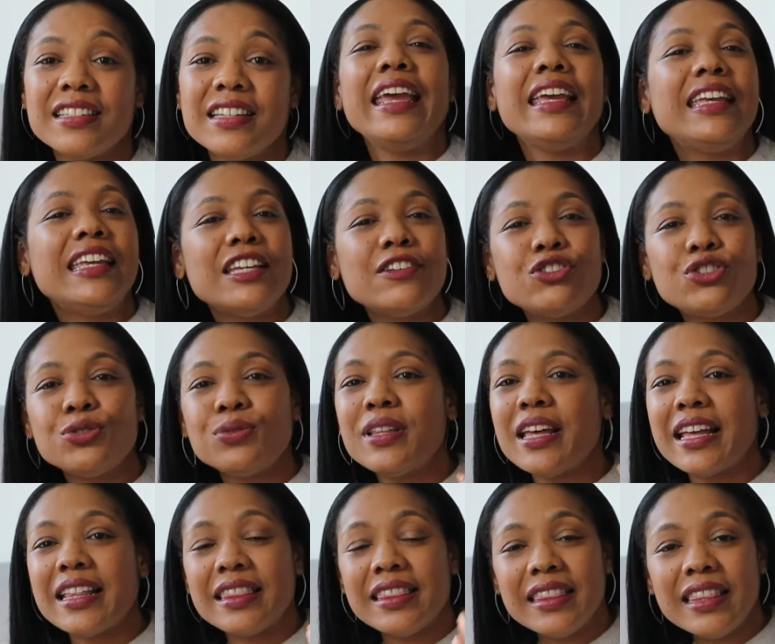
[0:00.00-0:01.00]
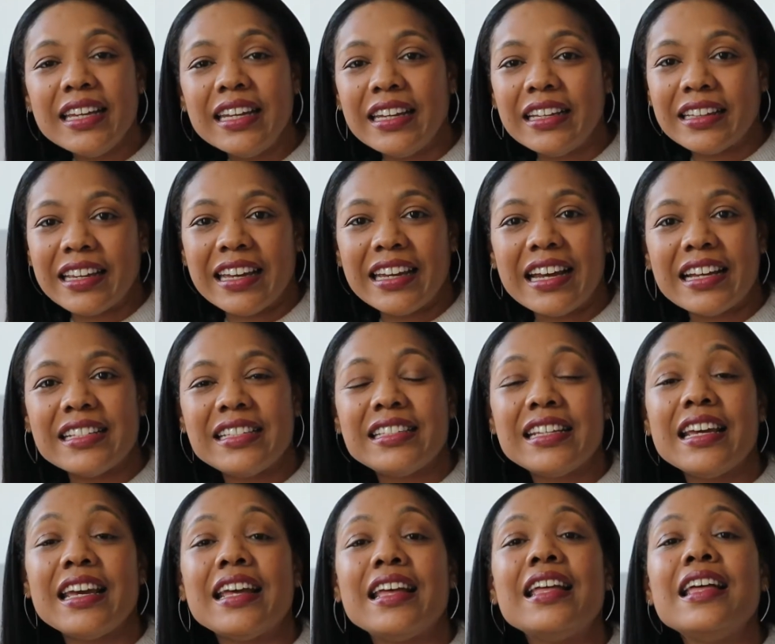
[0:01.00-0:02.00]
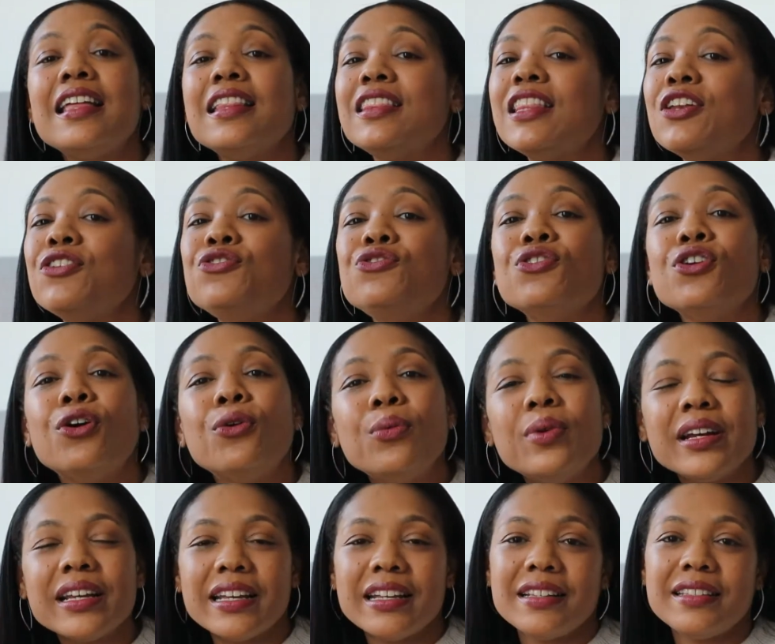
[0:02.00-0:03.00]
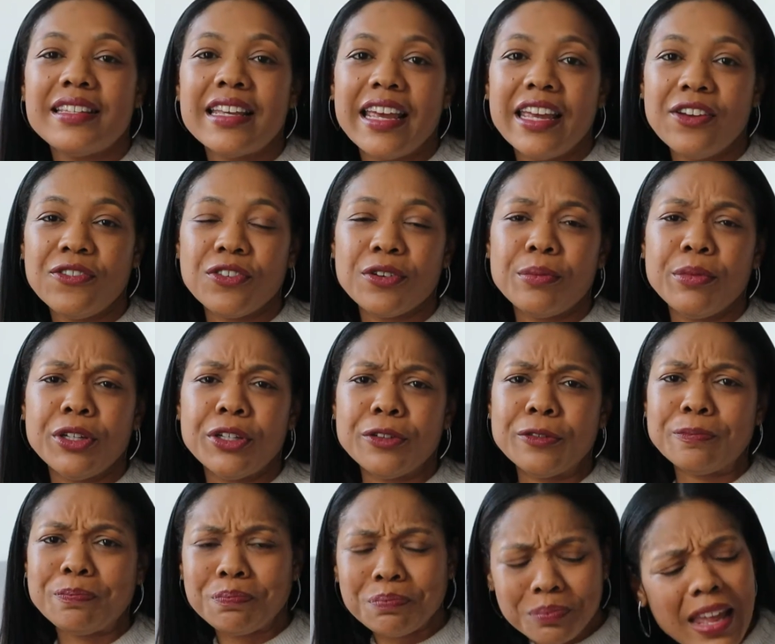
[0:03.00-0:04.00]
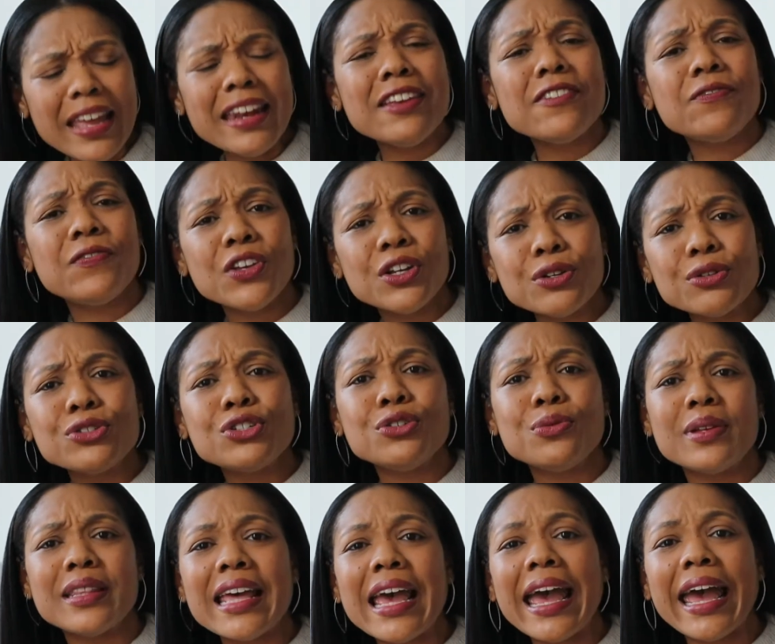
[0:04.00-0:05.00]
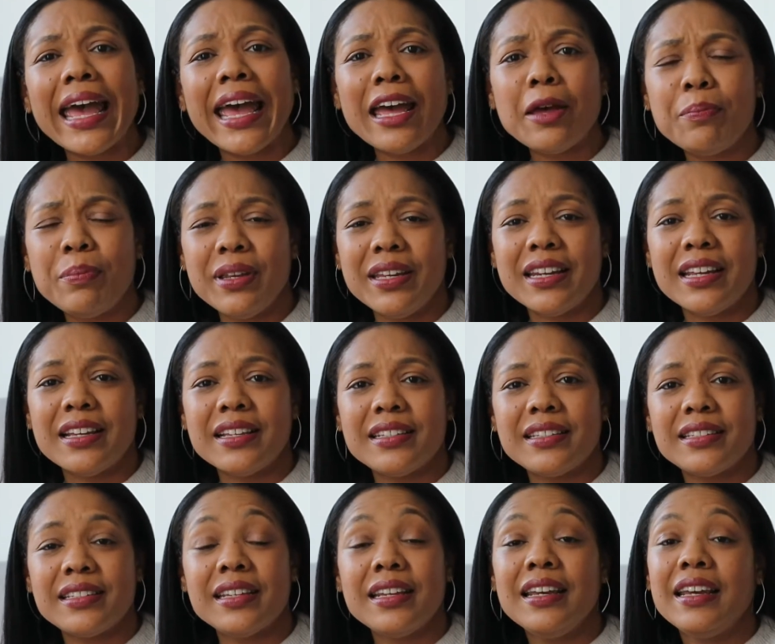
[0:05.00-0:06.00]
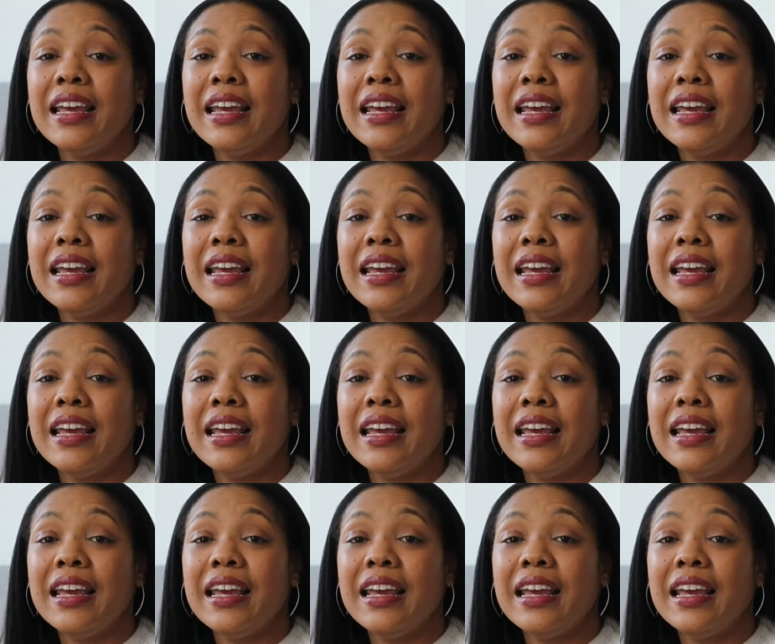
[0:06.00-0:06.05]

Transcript: It gives you that thing, like I said, that no one can take from you, and it fills you with happiness.